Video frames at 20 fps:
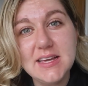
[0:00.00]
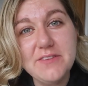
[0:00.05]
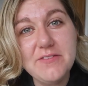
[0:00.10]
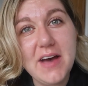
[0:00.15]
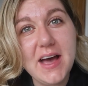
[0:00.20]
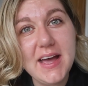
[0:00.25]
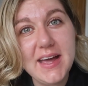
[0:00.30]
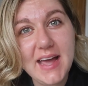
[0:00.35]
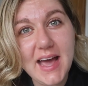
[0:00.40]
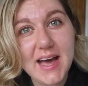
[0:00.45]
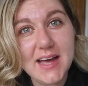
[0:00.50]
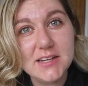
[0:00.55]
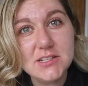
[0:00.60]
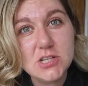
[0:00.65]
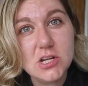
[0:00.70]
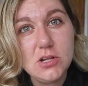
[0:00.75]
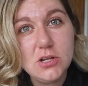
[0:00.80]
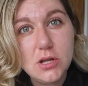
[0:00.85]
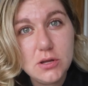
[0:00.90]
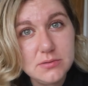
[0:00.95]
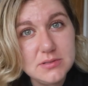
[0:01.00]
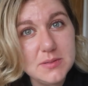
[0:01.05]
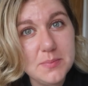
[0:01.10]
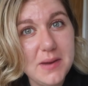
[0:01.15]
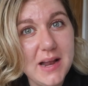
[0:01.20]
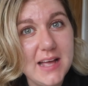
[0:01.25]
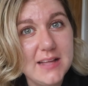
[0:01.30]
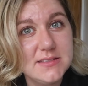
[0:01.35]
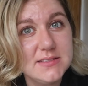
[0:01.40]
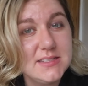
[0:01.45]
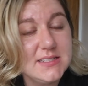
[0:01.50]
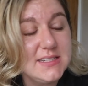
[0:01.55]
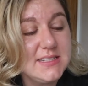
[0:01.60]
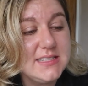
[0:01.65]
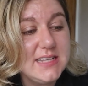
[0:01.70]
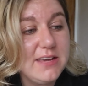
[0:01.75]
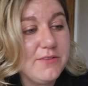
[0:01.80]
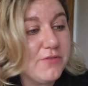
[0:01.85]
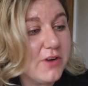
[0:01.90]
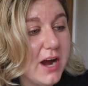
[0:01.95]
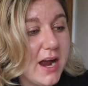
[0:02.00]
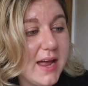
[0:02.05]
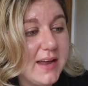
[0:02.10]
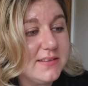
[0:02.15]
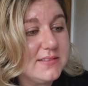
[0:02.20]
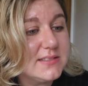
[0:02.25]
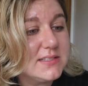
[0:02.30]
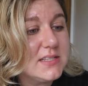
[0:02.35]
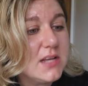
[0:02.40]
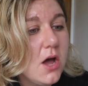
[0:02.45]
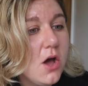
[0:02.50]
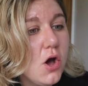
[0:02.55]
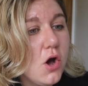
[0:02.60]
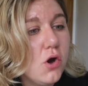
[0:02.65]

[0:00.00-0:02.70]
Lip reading: If I had loads of plans to see friends,